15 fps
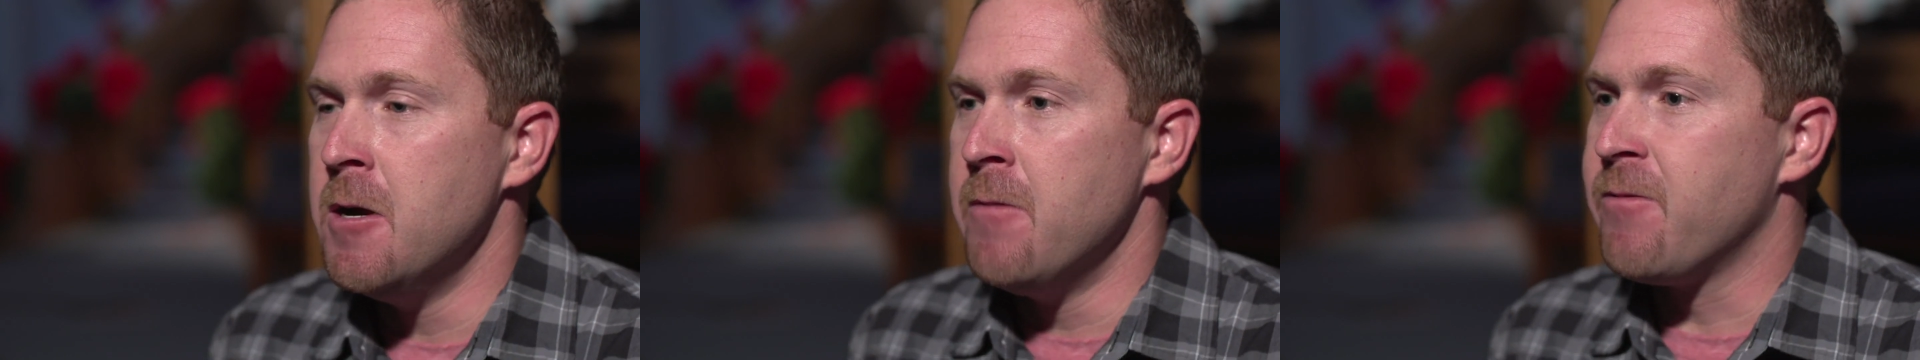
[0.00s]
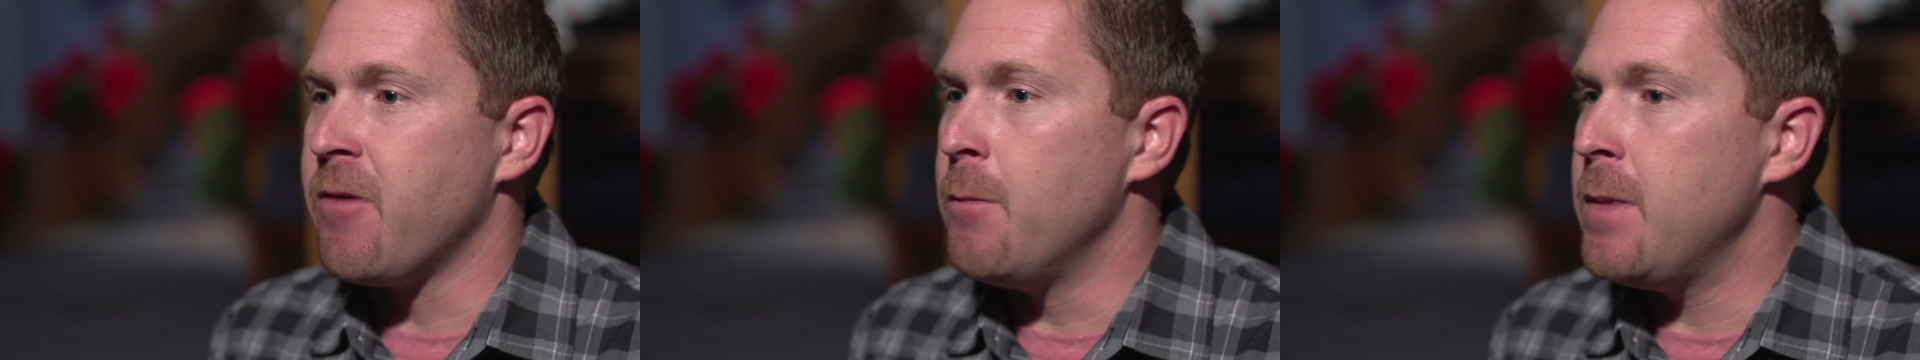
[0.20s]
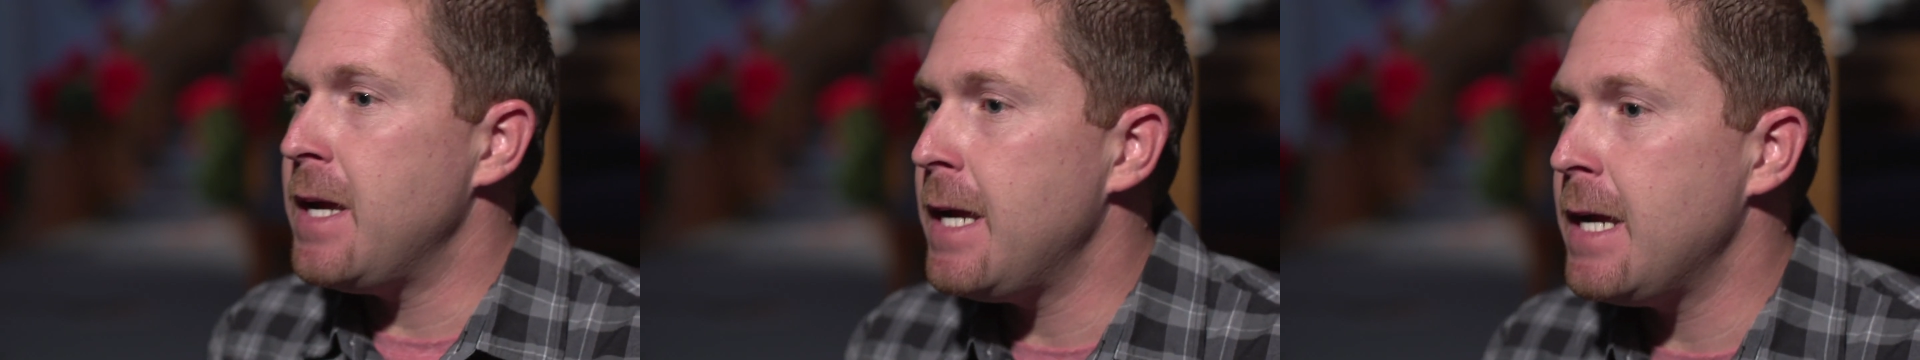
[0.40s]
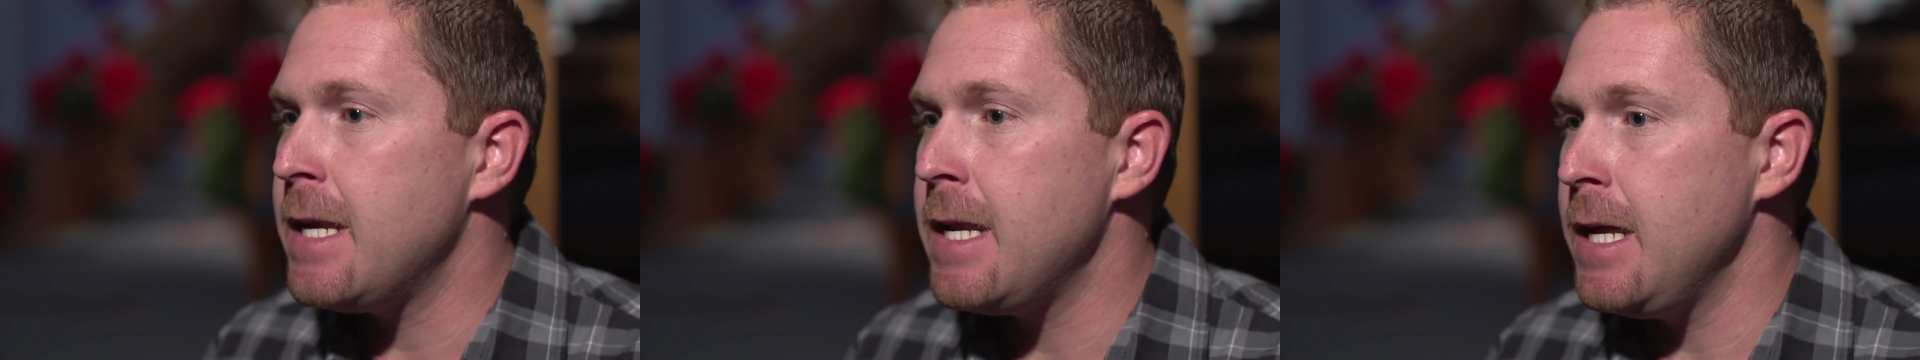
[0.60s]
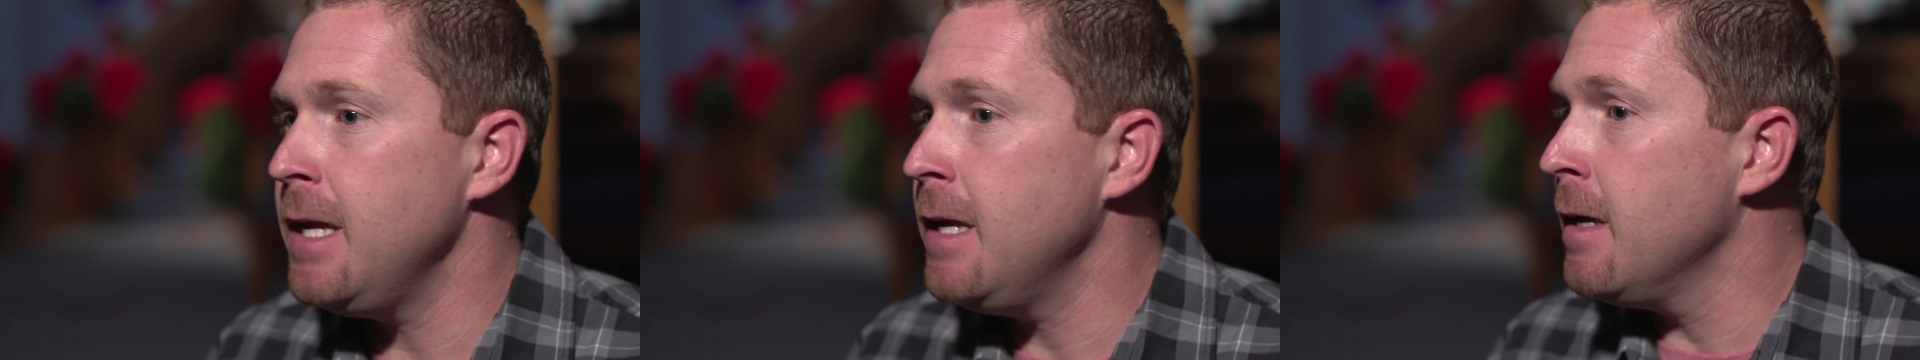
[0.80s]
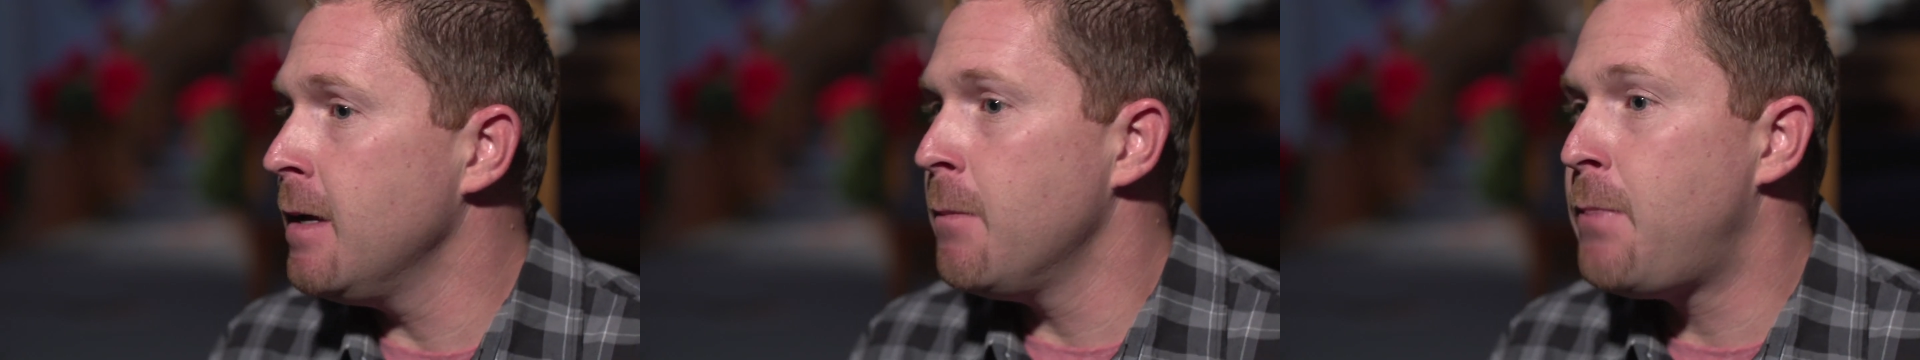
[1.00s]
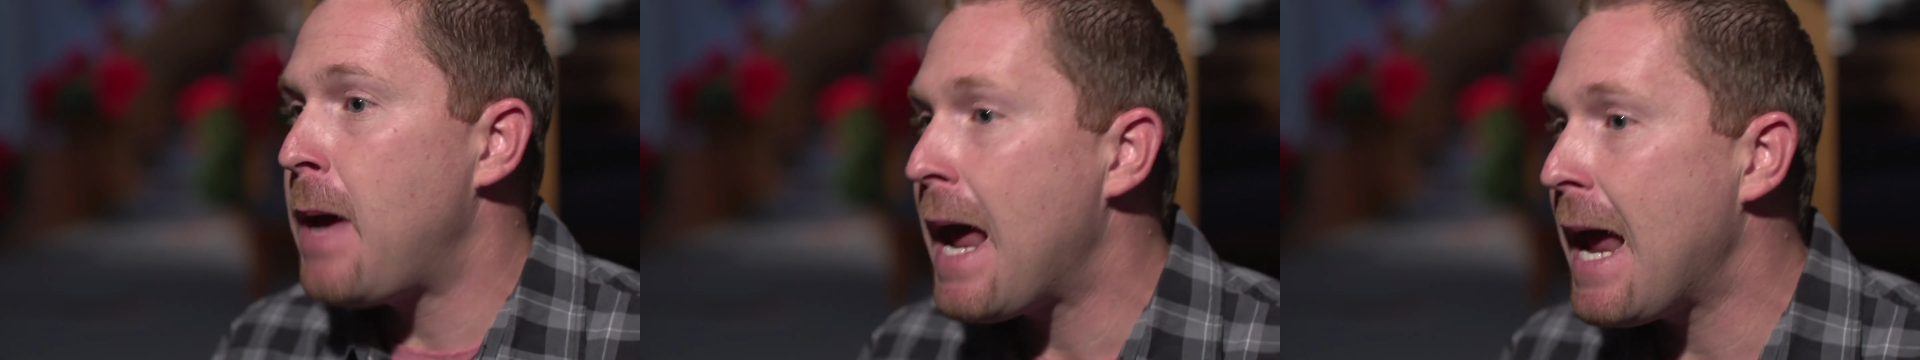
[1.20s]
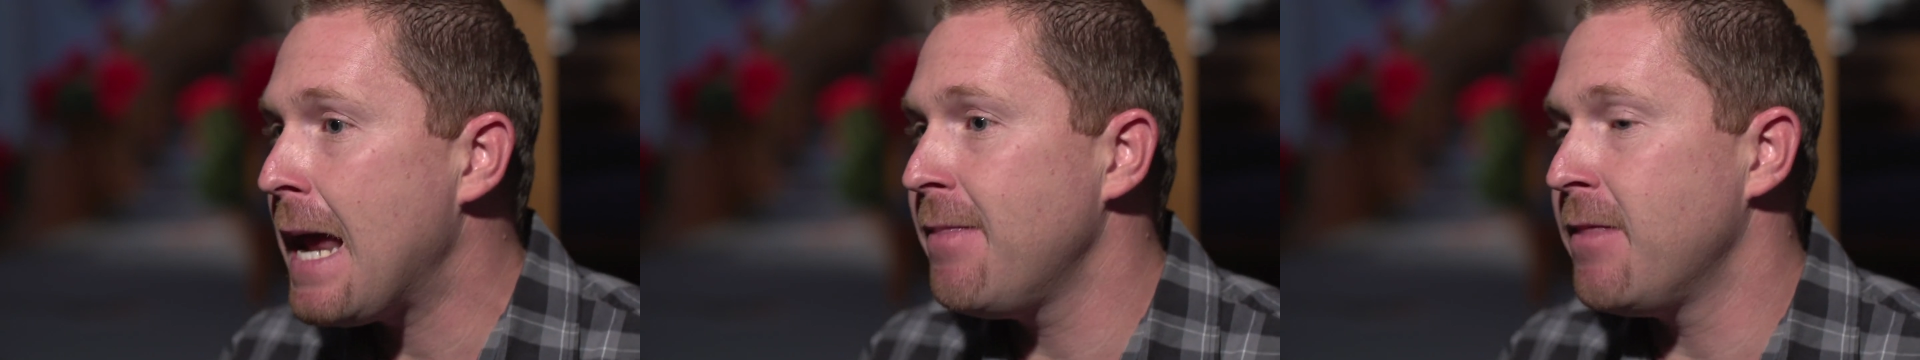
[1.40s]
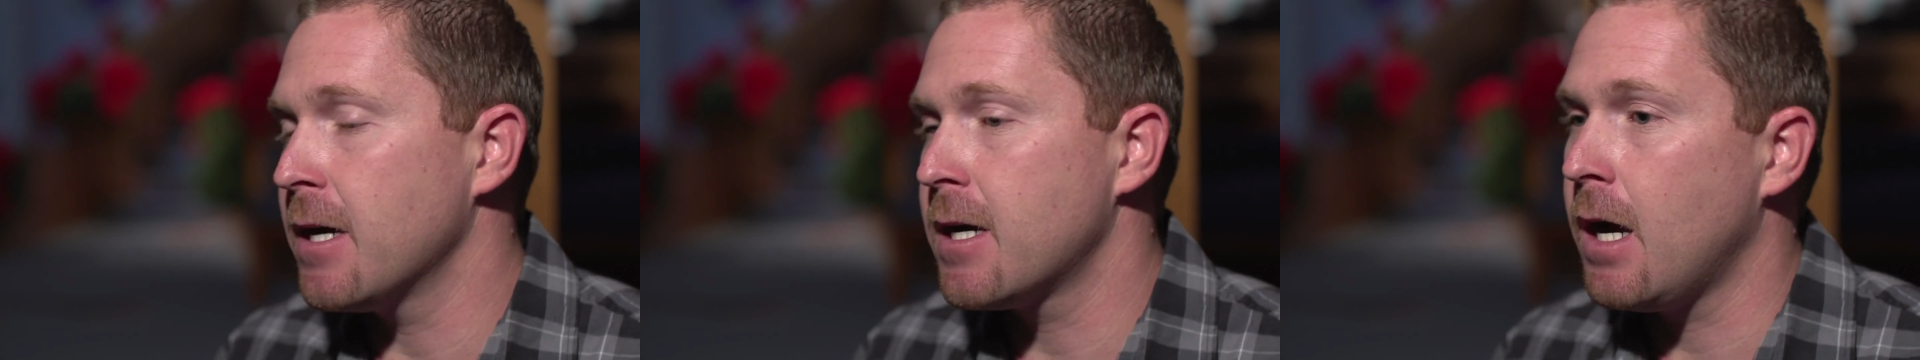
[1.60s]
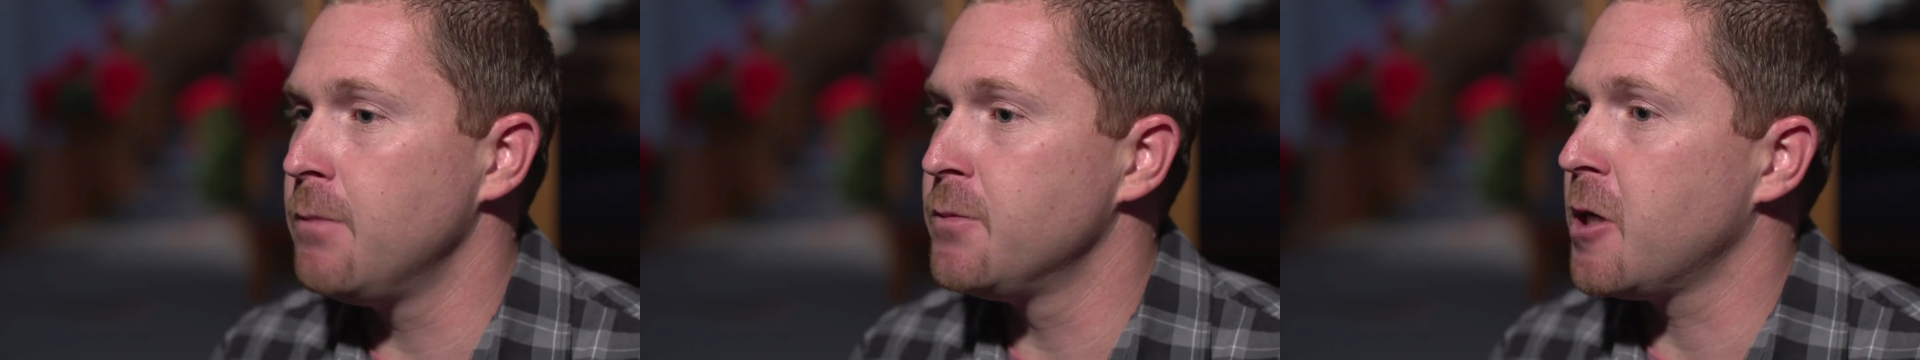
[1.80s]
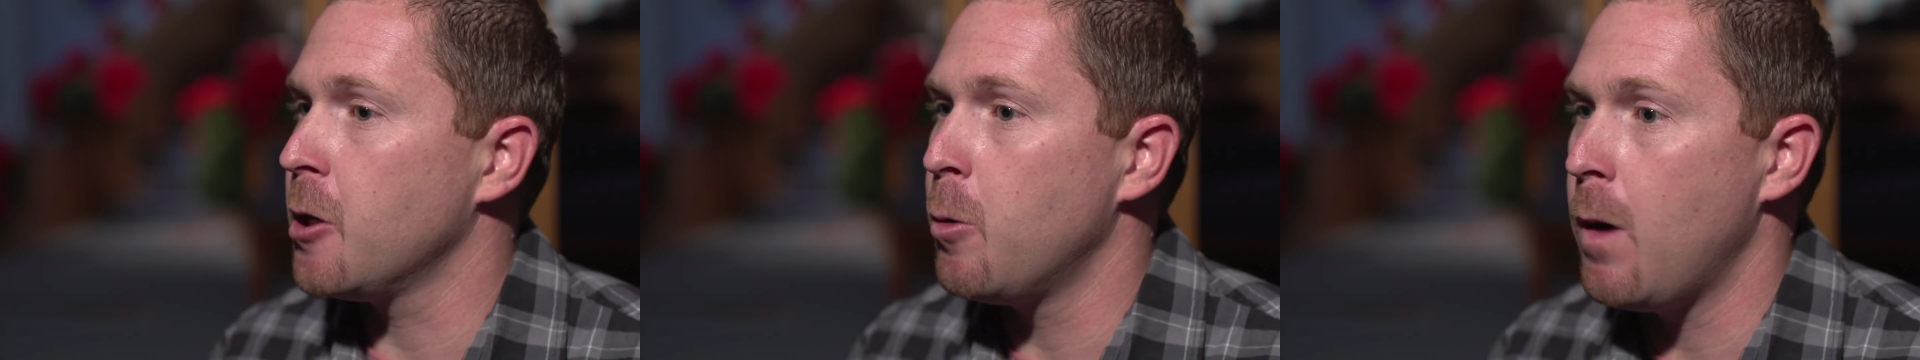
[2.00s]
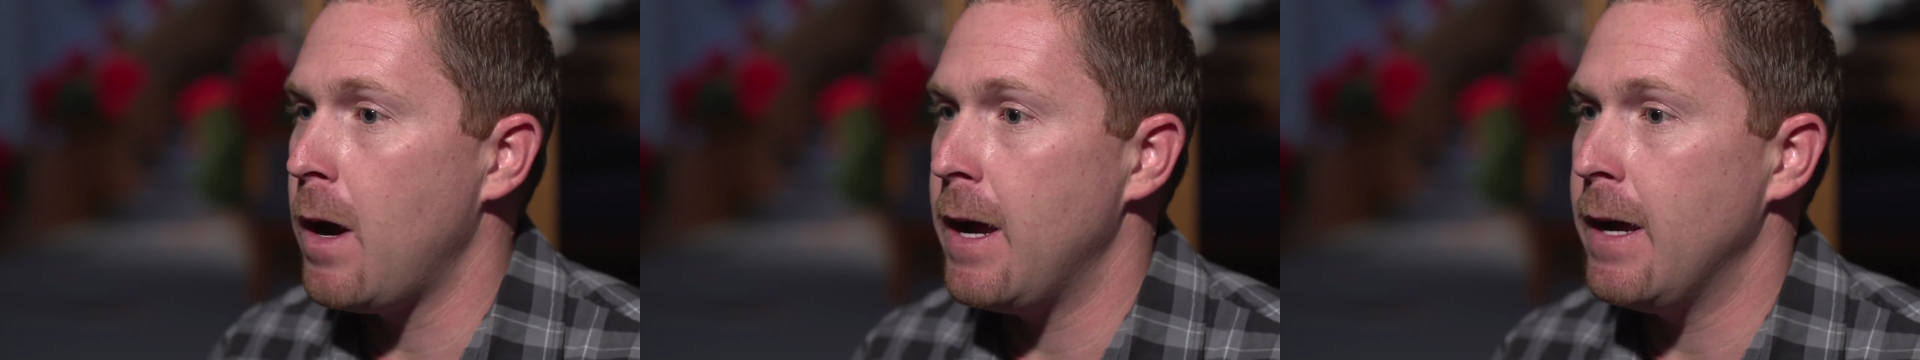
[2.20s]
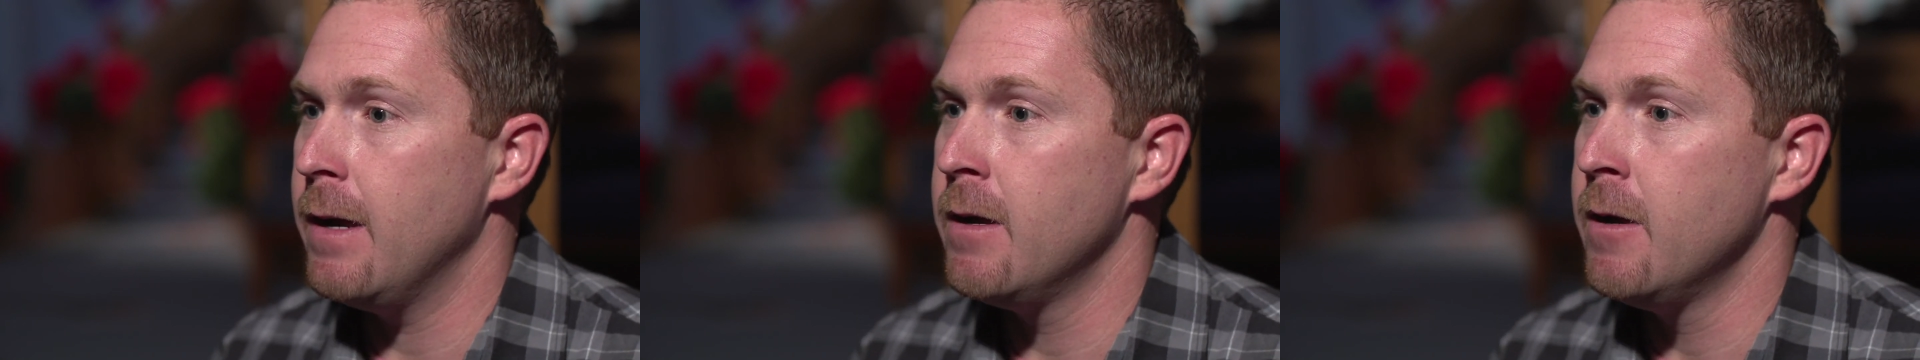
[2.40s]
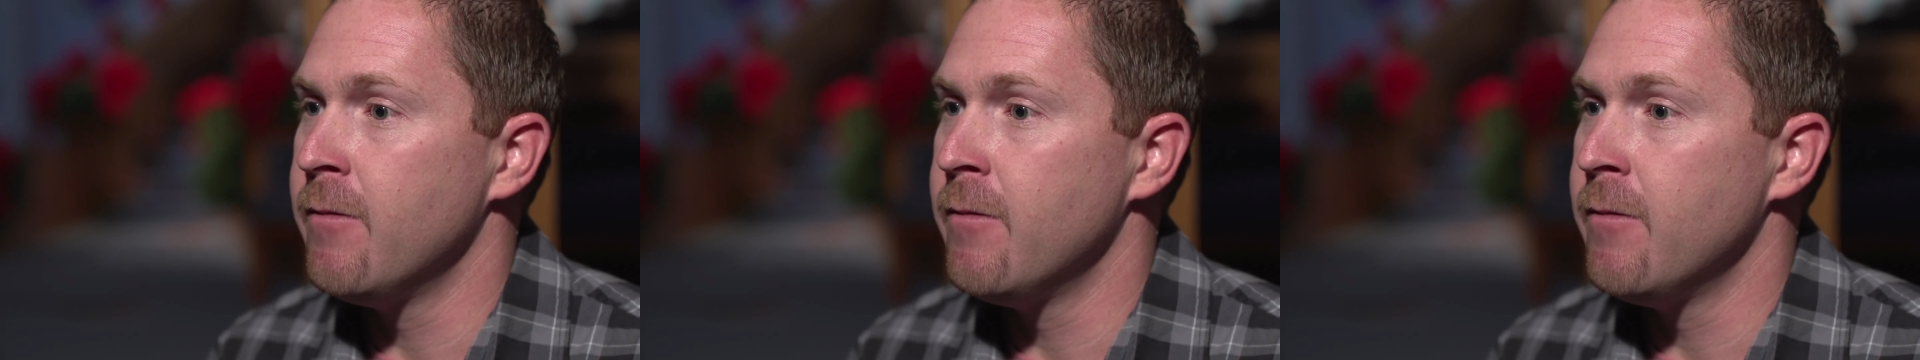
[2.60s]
from any pain that comes our way,